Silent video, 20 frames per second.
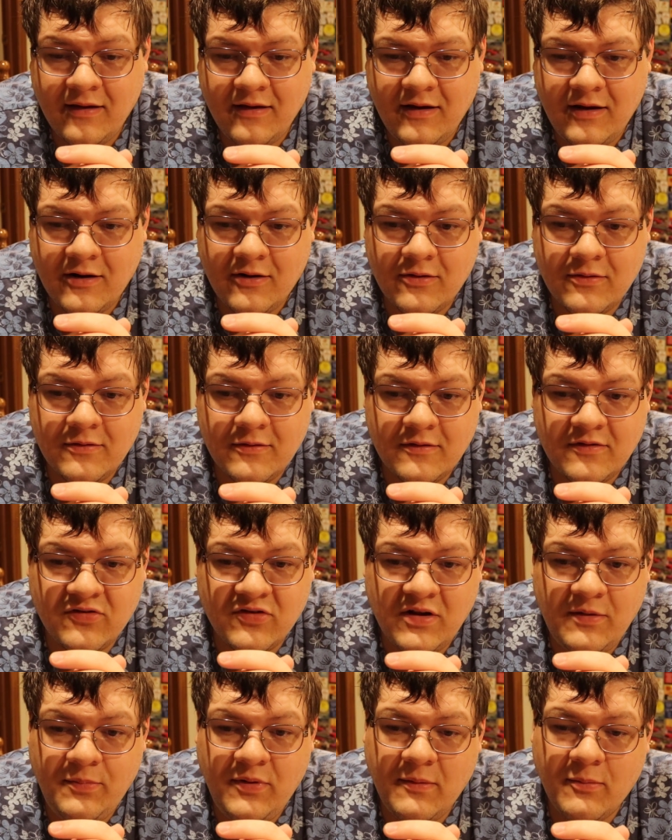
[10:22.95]
You know,
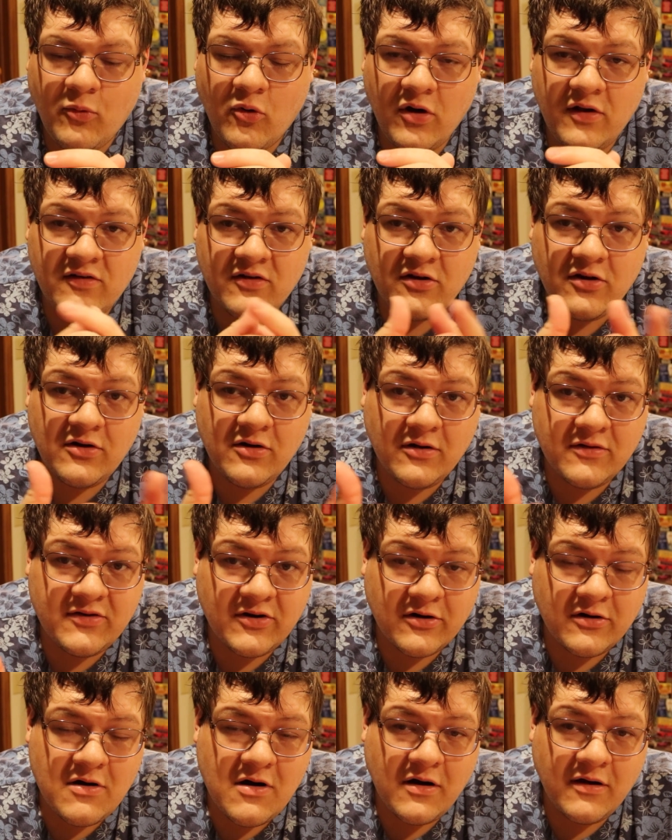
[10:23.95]
Sleepy Boy is a good
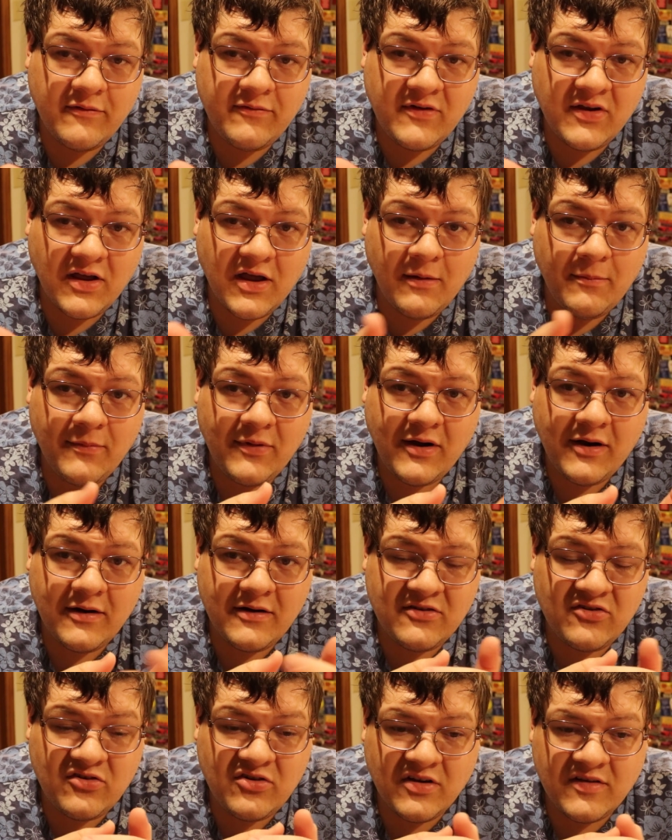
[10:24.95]
alternative to
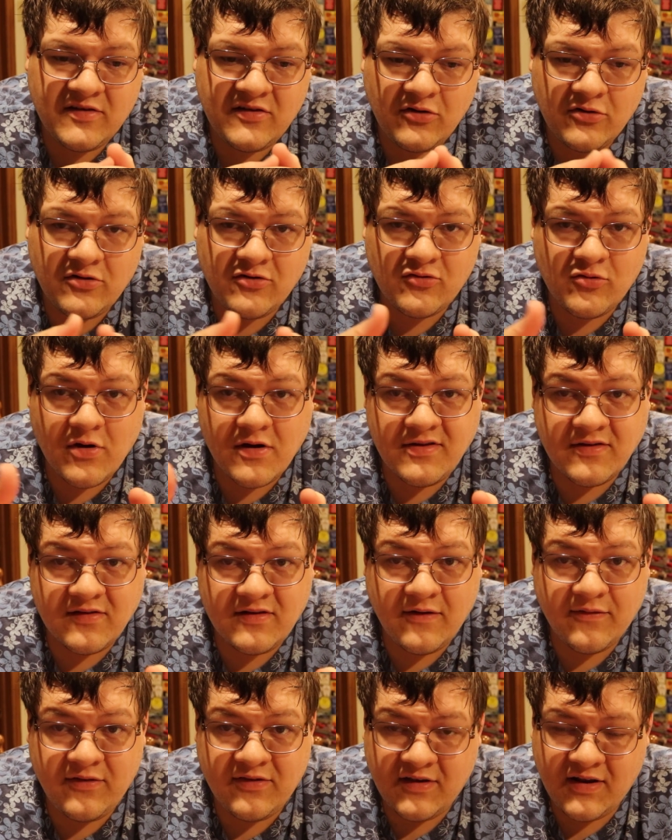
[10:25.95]
Gumblar, it's just you're destroying
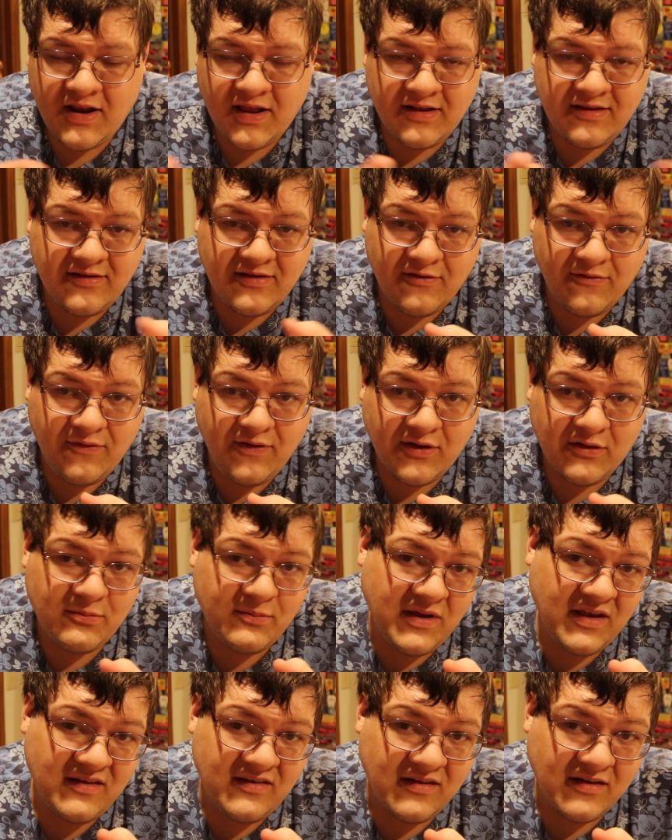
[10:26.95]
stuff as it hits the
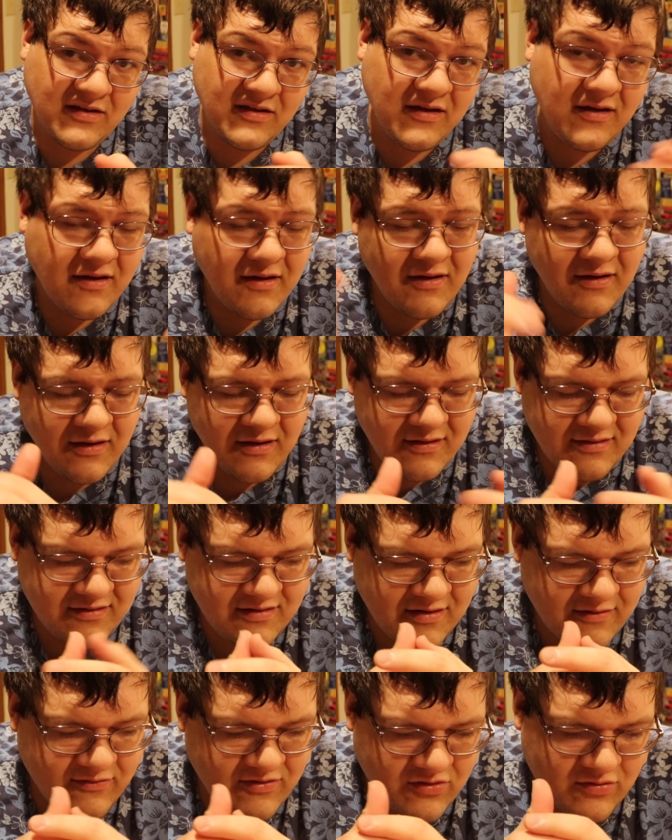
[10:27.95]
field, basically,
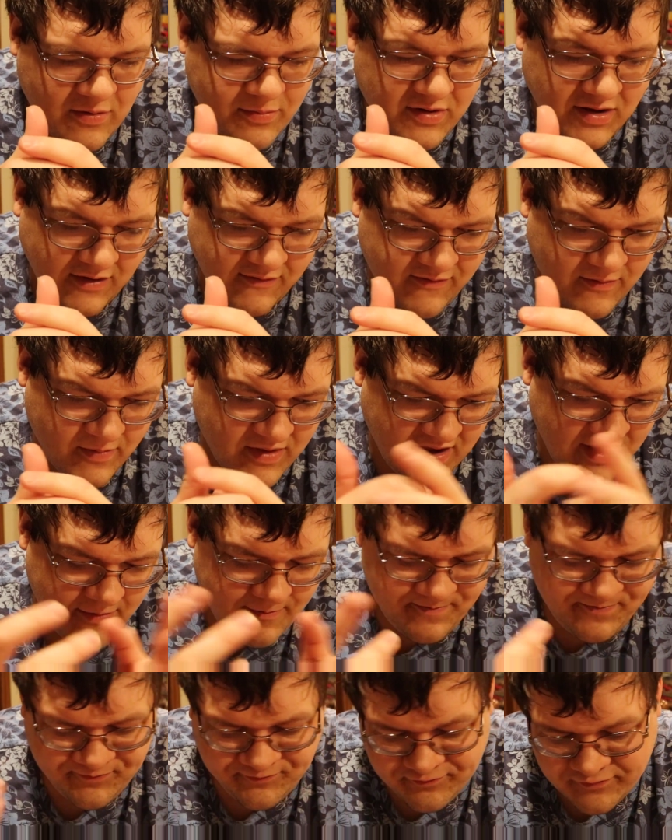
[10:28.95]
instead of disrupting it from the
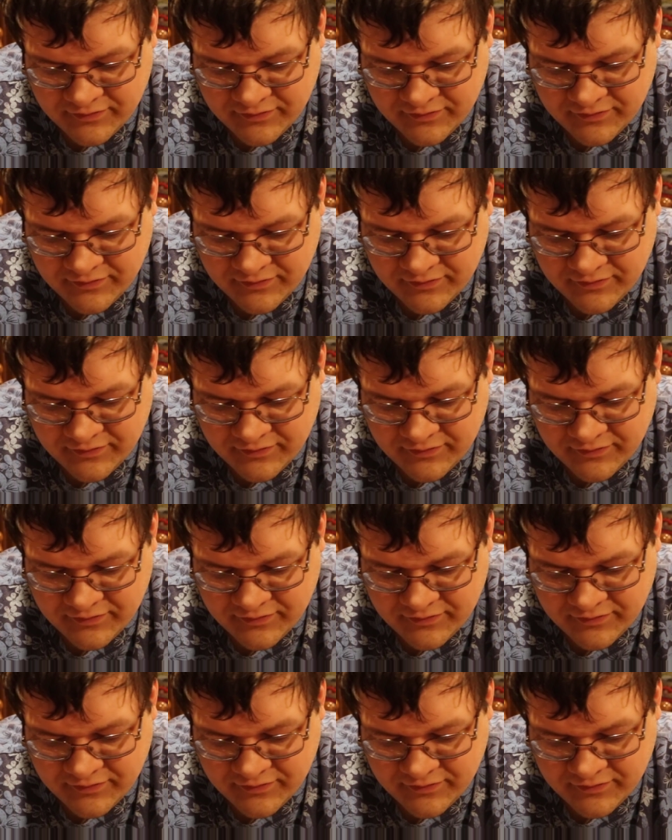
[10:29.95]
hand.